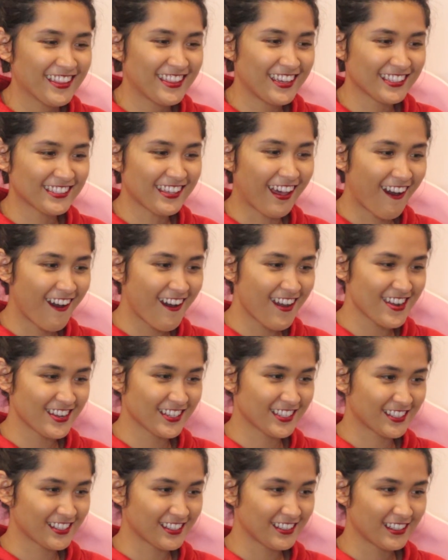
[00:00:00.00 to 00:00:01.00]
That's
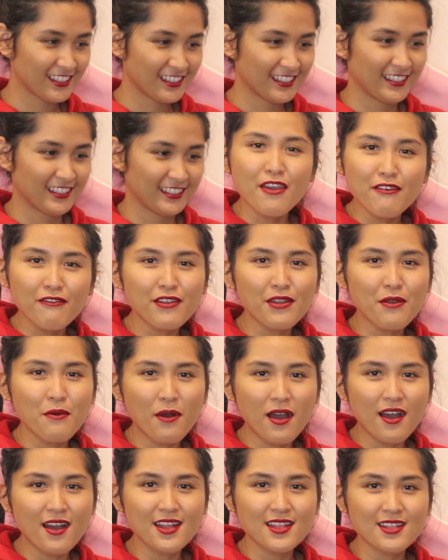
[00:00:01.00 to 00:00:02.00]
harsh.
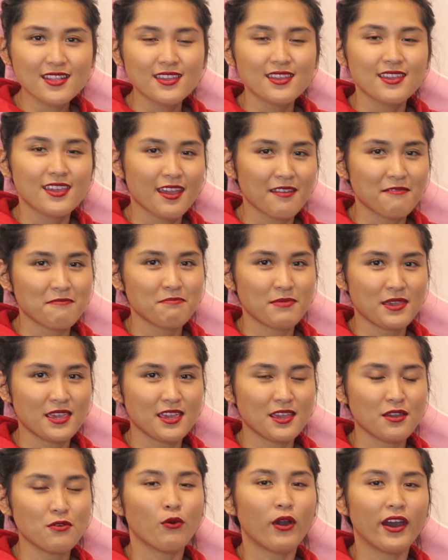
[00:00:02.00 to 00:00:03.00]
Everyone can
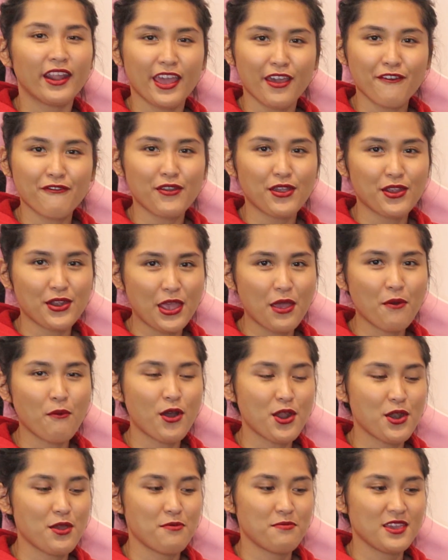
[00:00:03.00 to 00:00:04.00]
be whatever they
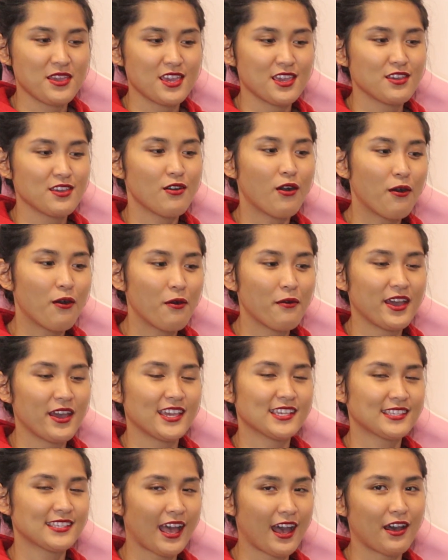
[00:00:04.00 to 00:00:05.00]
want to be. You
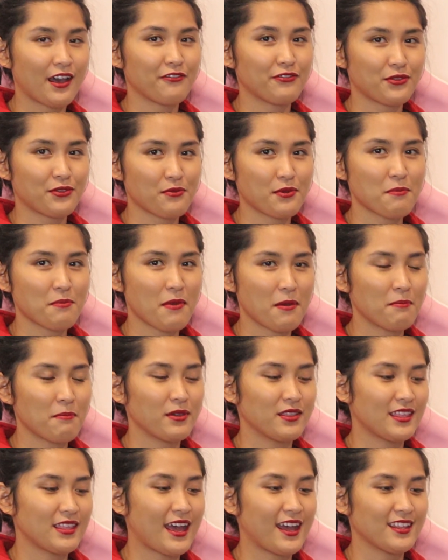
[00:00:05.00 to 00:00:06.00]
always have to
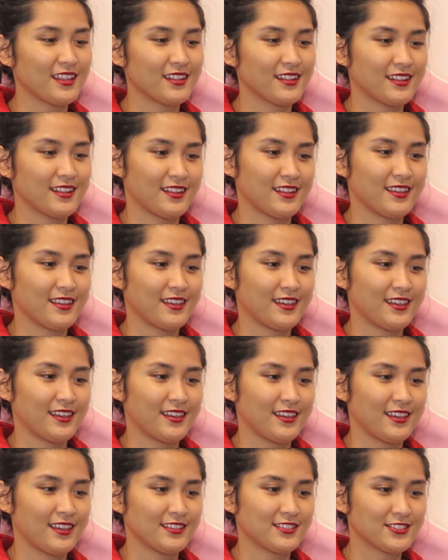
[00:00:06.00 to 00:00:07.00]
remember that.
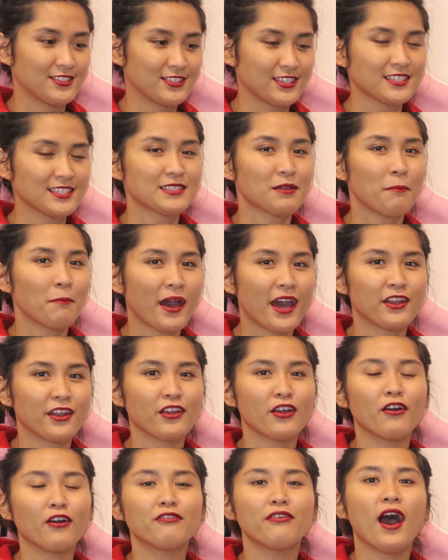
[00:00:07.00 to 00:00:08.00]
It's just a
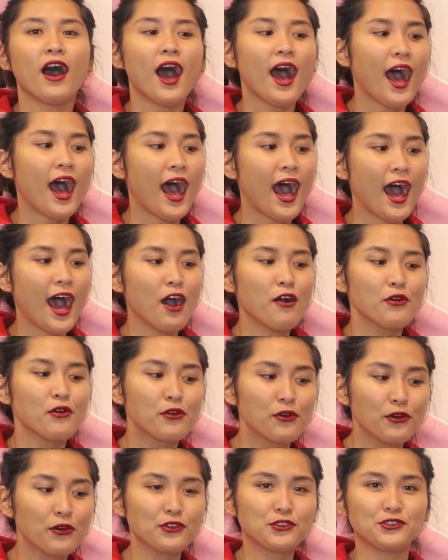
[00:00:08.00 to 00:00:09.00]
matter of how
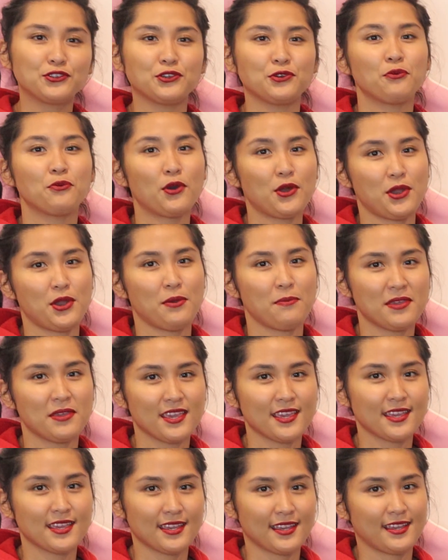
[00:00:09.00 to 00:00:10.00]
good you want to
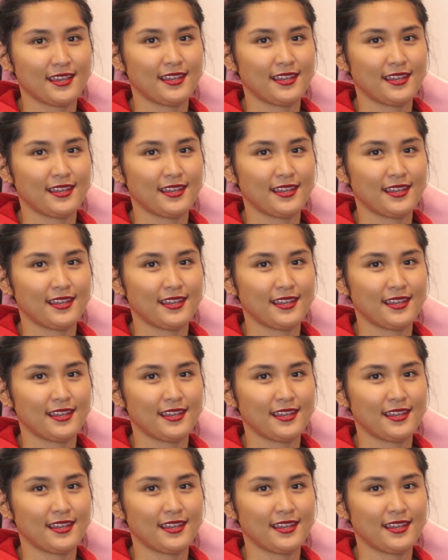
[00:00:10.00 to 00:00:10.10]
be.